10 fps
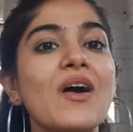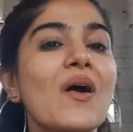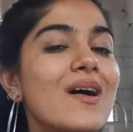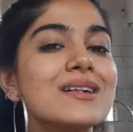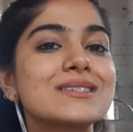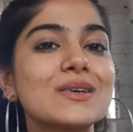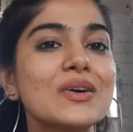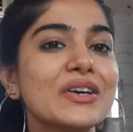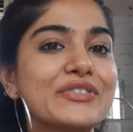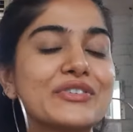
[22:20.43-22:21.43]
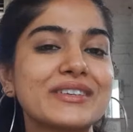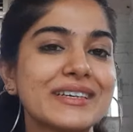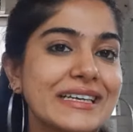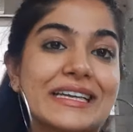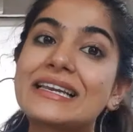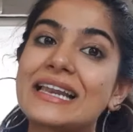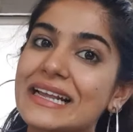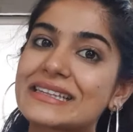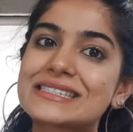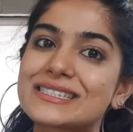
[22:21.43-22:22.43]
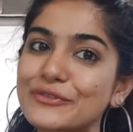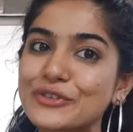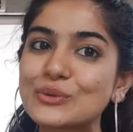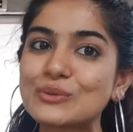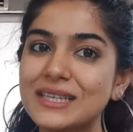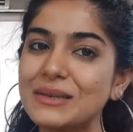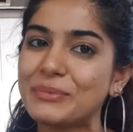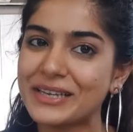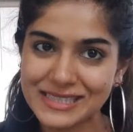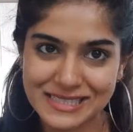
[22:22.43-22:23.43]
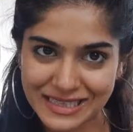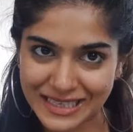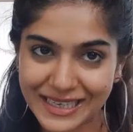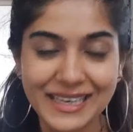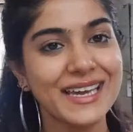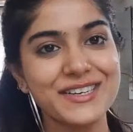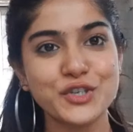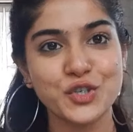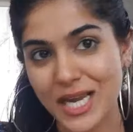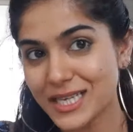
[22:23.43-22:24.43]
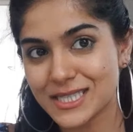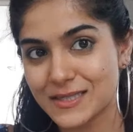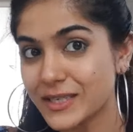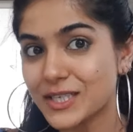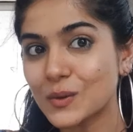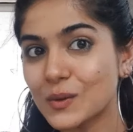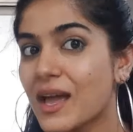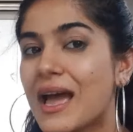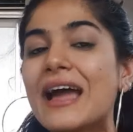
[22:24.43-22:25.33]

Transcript: Also, if you really like this review, then please like and share this video.